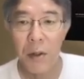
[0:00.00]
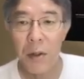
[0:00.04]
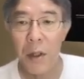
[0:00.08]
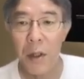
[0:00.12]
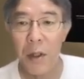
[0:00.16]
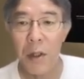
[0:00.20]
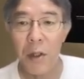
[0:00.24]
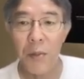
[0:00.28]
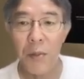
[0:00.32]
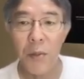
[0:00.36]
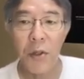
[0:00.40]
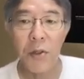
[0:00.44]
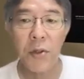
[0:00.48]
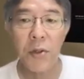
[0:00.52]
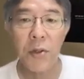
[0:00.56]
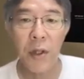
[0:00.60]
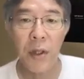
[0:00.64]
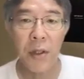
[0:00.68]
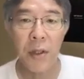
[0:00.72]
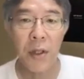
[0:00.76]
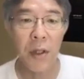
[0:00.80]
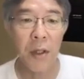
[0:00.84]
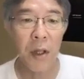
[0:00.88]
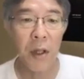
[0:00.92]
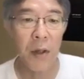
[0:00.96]
I
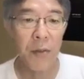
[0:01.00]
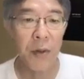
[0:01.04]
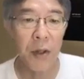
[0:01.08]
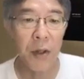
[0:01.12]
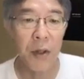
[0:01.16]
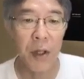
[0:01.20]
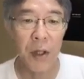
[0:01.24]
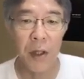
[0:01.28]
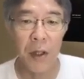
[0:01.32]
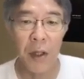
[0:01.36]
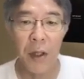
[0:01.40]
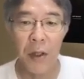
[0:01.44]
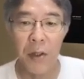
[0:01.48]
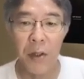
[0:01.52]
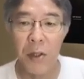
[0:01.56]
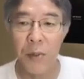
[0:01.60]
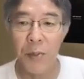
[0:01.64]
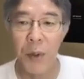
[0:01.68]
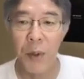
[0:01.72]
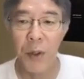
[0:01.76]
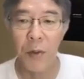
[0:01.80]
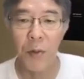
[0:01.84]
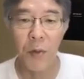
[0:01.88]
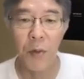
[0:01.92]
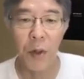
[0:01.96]
demonstrated everything in
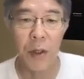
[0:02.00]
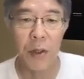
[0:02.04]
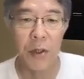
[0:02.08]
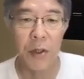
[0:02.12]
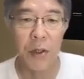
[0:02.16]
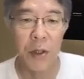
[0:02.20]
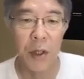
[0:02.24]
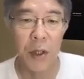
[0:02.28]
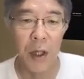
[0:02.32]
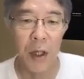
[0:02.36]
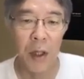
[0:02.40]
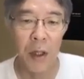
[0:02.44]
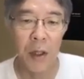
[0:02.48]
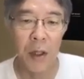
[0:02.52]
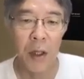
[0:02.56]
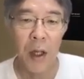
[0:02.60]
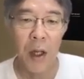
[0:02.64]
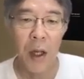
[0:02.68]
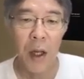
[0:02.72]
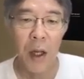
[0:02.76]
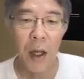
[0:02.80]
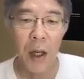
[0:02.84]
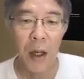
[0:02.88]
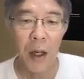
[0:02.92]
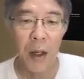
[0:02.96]
spin one chain,
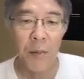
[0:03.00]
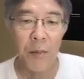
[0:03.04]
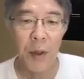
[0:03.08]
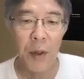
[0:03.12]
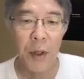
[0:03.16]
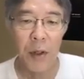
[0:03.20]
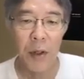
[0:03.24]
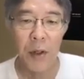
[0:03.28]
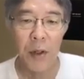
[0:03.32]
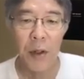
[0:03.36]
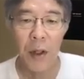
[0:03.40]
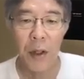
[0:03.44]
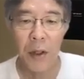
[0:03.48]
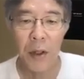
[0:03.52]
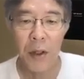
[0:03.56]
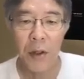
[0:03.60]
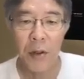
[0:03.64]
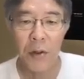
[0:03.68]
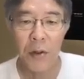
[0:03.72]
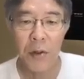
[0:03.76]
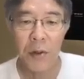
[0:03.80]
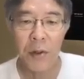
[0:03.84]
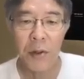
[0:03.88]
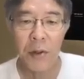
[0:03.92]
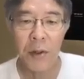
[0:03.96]
uh, but I
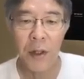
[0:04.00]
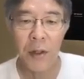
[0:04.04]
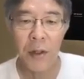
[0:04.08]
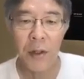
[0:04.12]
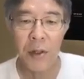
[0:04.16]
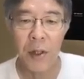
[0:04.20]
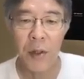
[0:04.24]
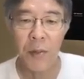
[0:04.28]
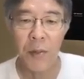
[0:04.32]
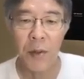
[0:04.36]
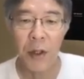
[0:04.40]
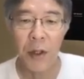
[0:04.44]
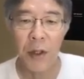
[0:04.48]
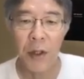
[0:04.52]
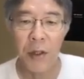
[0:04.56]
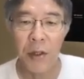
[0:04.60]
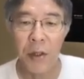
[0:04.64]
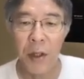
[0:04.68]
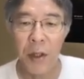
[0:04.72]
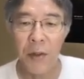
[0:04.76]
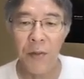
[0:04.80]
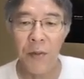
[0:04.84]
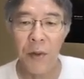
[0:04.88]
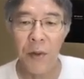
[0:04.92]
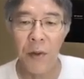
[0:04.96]
can construct similar
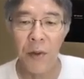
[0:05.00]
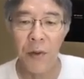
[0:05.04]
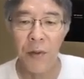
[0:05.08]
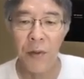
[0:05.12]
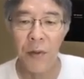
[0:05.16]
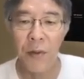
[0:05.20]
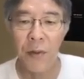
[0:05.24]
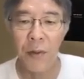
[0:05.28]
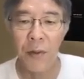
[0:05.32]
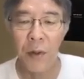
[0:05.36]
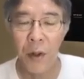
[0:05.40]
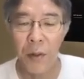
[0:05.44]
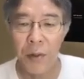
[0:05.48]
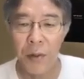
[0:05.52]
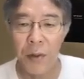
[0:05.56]
example of,